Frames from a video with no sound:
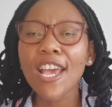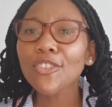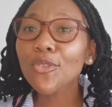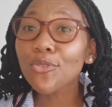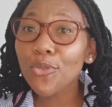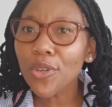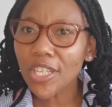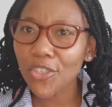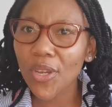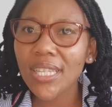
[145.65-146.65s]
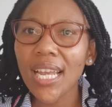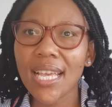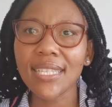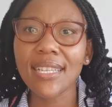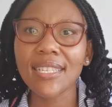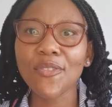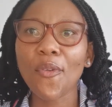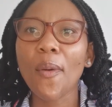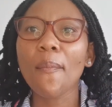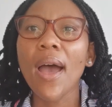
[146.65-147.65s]
So do enjoy the lessons
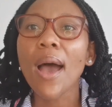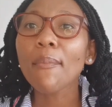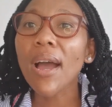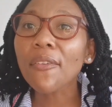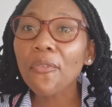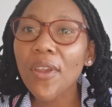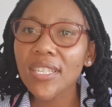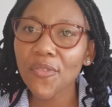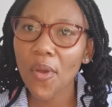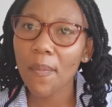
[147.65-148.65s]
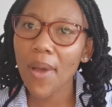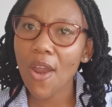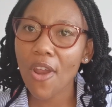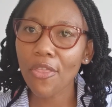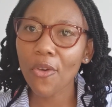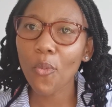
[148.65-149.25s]
from my friends from around